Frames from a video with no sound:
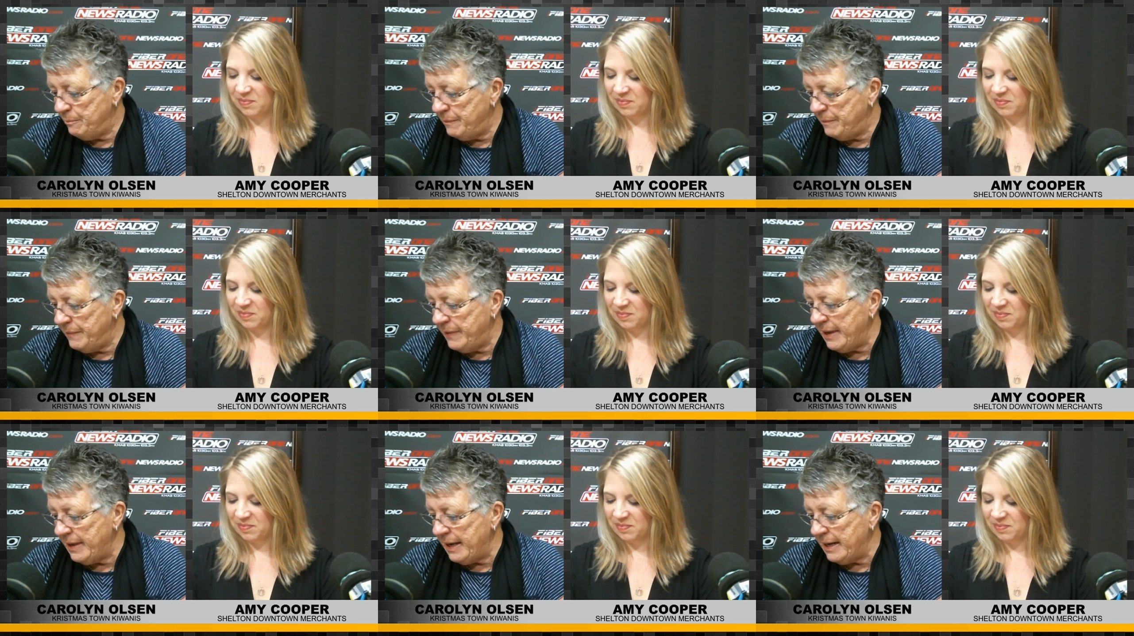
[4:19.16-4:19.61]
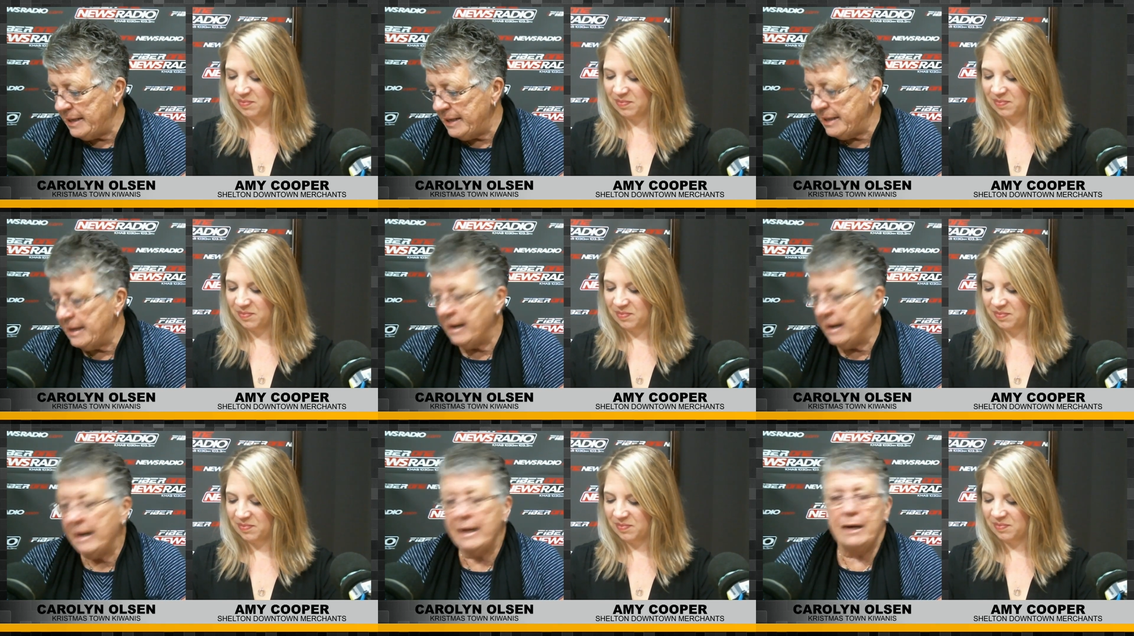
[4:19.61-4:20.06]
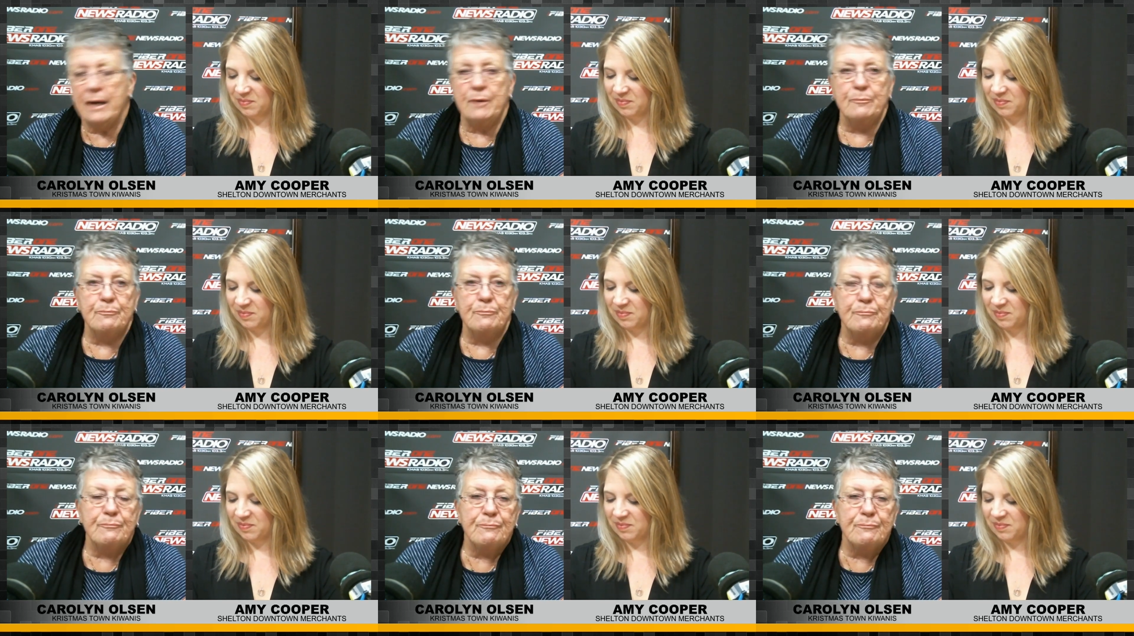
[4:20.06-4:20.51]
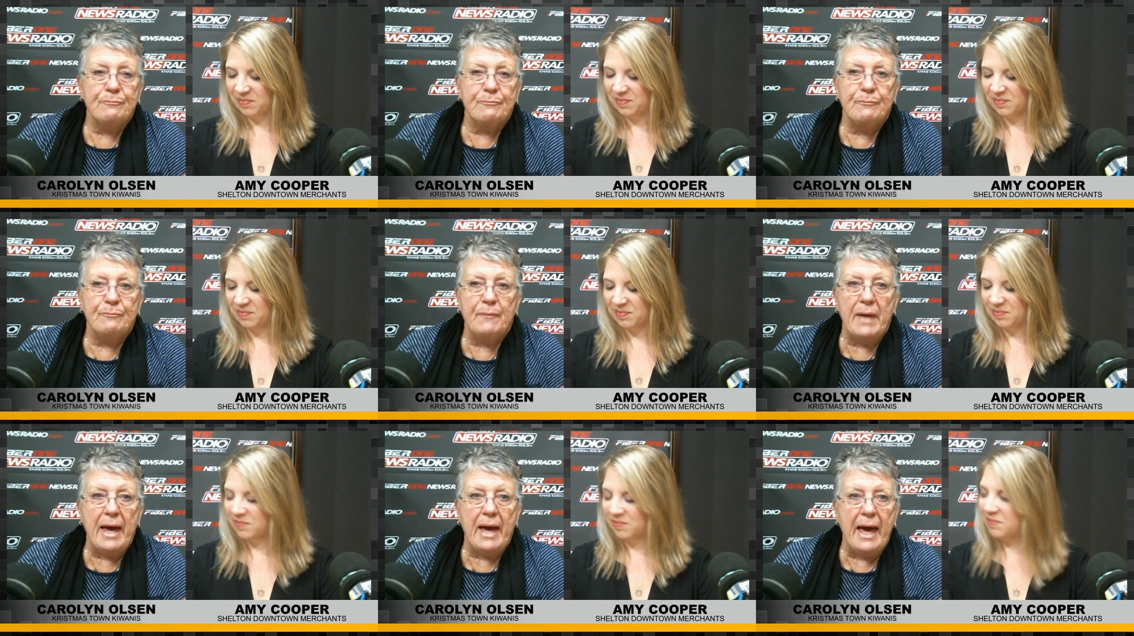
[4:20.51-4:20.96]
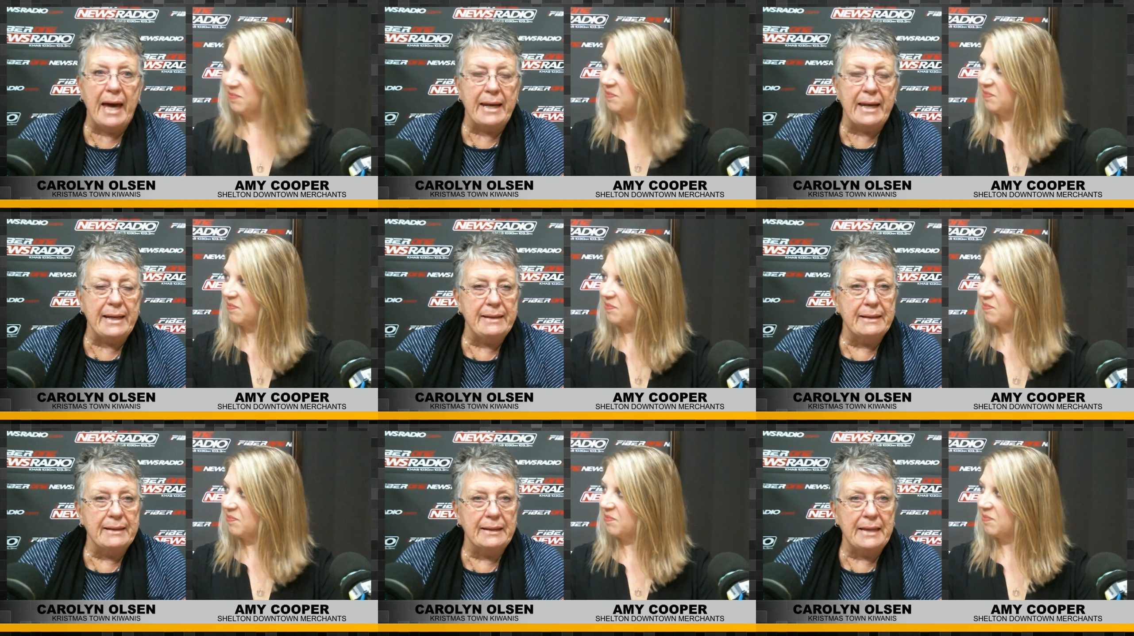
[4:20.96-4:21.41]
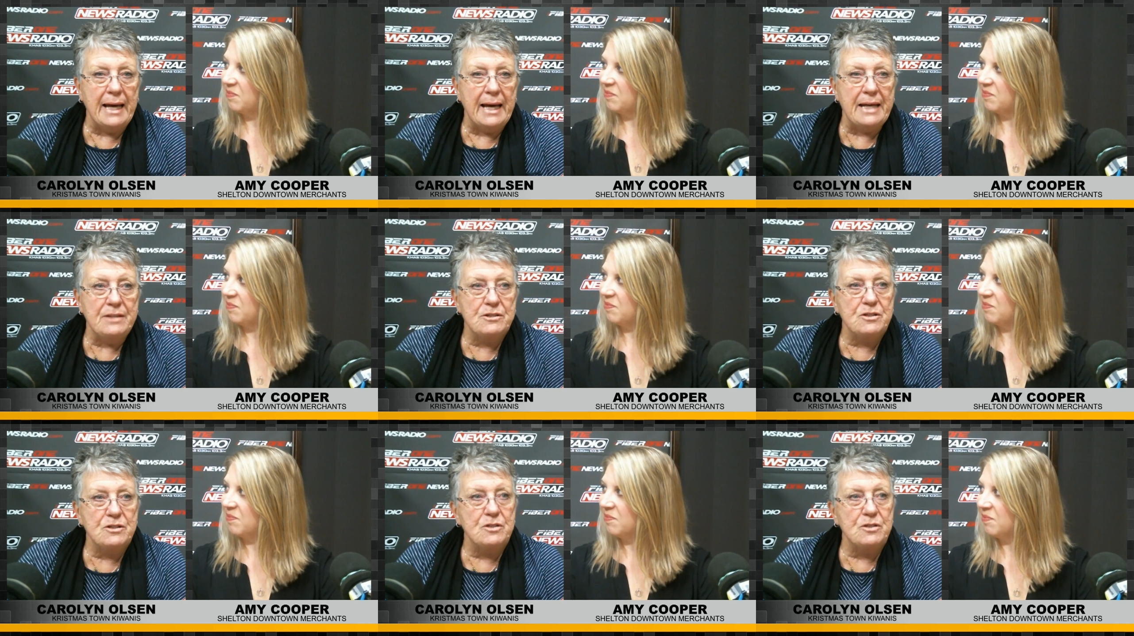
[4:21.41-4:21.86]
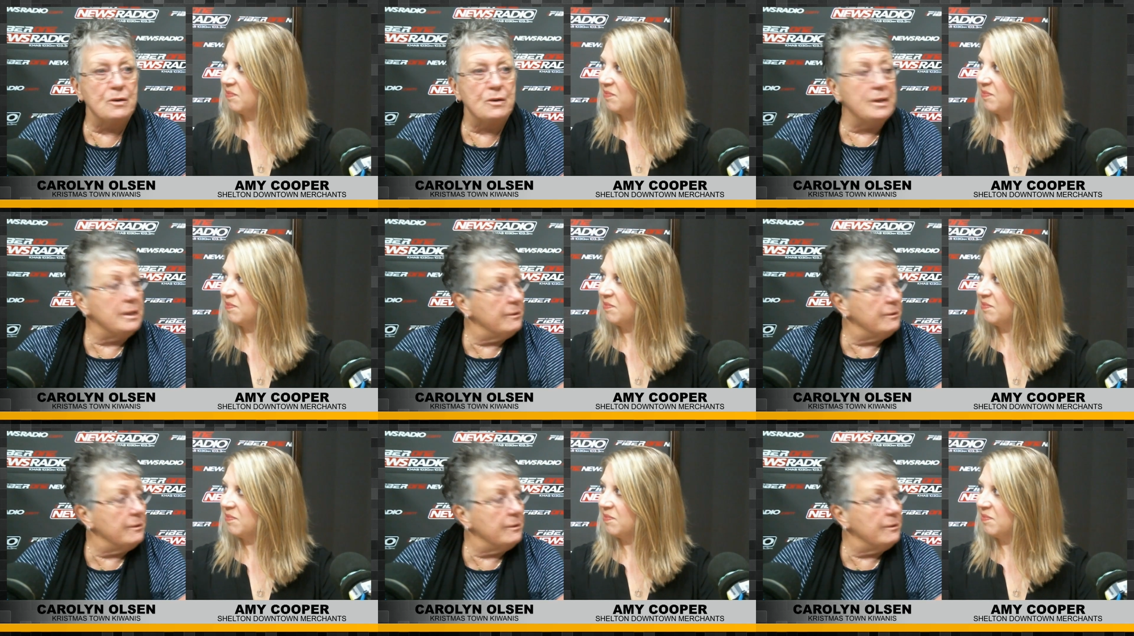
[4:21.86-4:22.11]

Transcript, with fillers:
Speaker 1: then um, adding the lights to it.